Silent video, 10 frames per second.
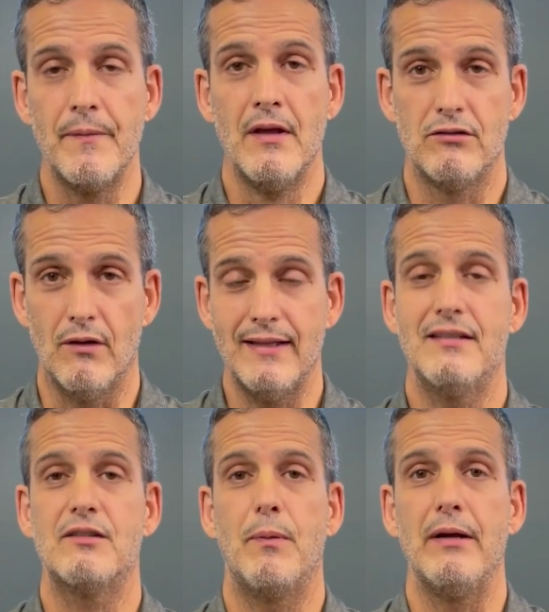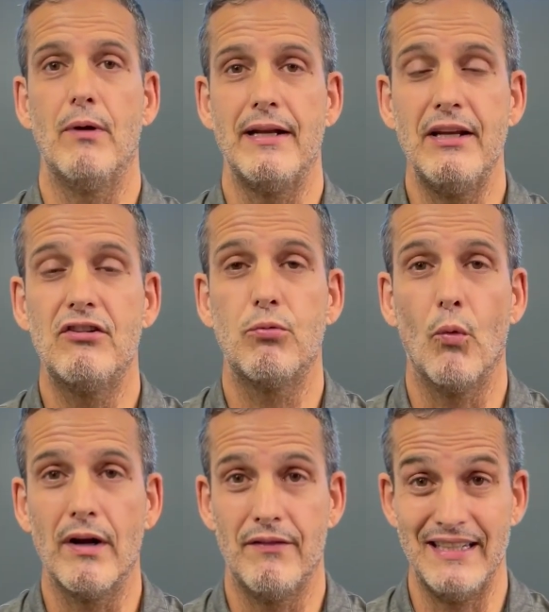So let's explain what each
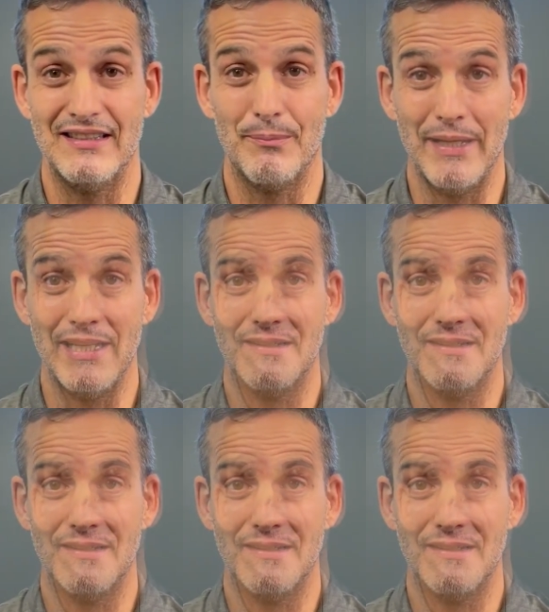one of these mean.